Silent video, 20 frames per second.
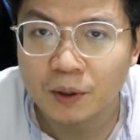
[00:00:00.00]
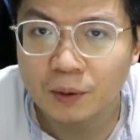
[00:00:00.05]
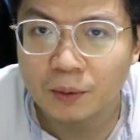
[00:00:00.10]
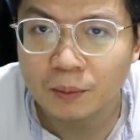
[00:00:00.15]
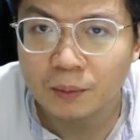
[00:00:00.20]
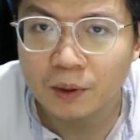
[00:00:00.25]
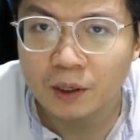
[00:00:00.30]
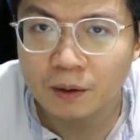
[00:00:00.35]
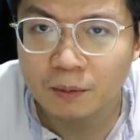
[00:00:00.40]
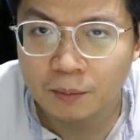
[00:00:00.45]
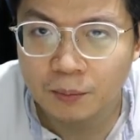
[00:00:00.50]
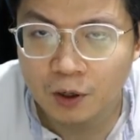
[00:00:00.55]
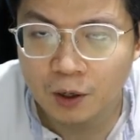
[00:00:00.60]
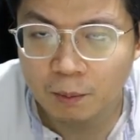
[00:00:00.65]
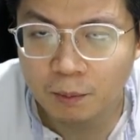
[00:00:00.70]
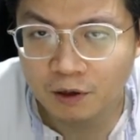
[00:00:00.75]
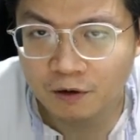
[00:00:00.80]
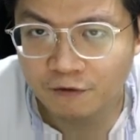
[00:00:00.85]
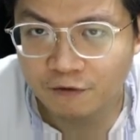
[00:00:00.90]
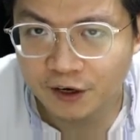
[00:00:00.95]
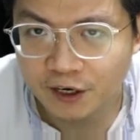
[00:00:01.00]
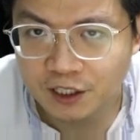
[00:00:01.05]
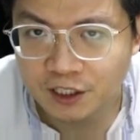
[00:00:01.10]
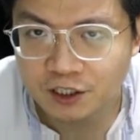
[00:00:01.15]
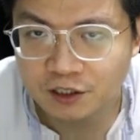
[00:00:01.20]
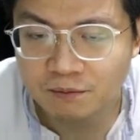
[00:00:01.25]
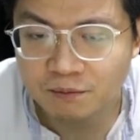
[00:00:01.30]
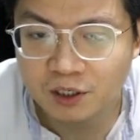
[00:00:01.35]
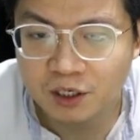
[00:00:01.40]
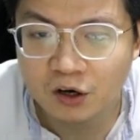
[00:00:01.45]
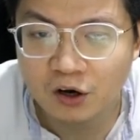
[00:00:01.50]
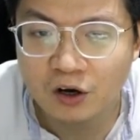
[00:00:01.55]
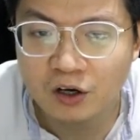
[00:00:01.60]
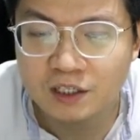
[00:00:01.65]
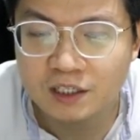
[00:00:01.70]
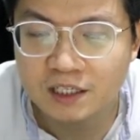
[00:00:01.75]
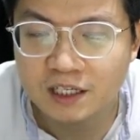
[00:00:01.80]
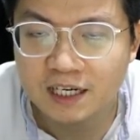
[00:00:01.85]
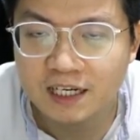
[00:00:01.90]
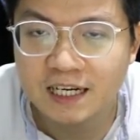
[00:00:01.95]
improper fraction
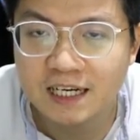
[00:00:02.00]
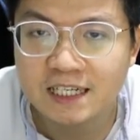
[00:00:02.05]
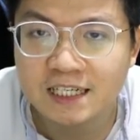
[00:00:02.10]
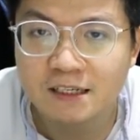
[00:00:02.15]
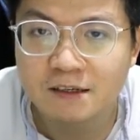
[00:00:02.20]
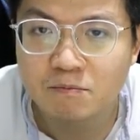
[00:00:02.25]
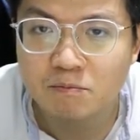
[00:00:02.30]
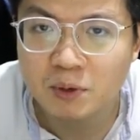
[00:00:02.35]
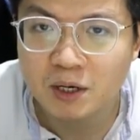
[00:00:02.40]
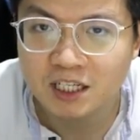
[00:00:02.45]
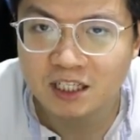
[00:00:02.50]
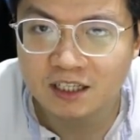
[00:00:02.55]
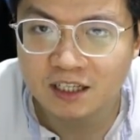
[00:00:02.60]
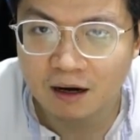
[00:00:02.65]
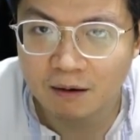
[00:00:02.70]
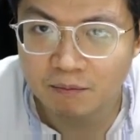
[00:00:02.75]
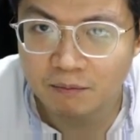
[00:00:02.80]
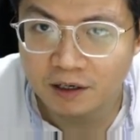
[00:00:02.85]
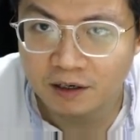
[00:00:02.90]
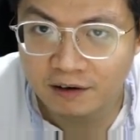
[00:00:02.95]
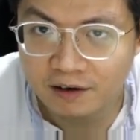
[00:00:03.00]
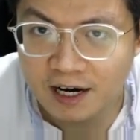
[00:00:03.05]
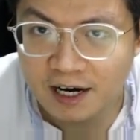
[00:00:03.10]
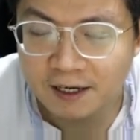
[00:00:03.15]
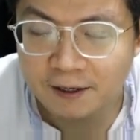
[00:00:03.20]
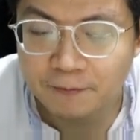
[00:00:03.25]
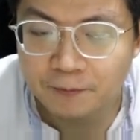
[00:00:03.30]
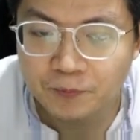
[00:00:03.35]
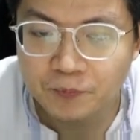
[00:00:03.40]
because it is mixed number, right?